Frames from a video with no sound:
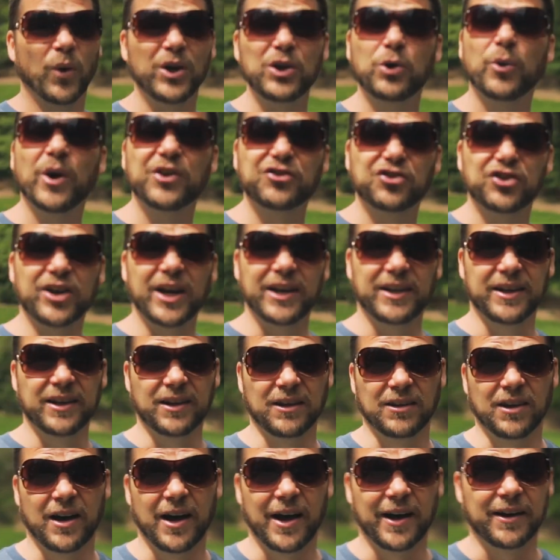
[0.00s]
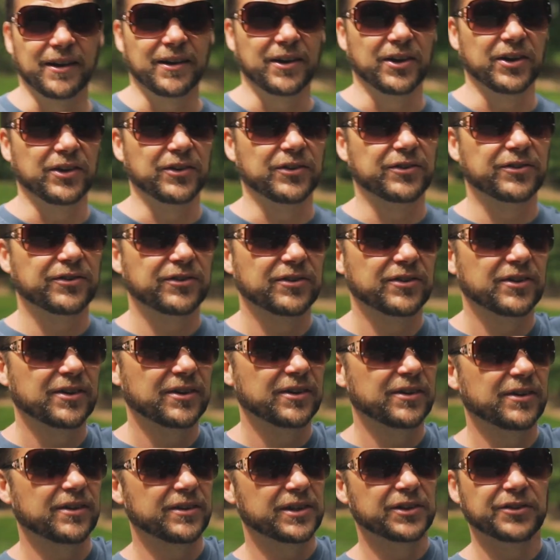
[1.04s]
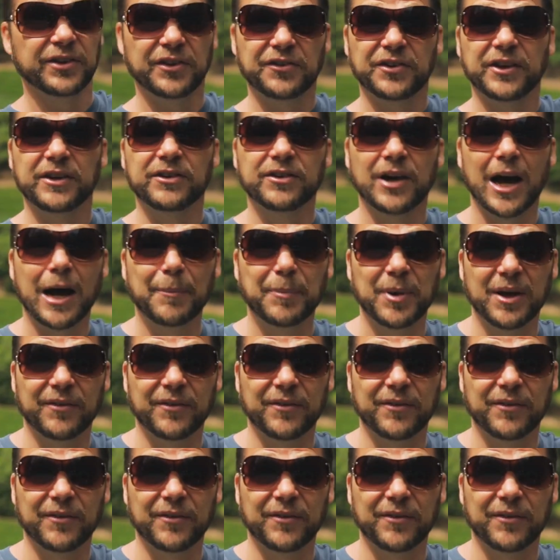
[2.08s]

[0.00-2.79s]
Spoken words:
one question I get a lot is this thing top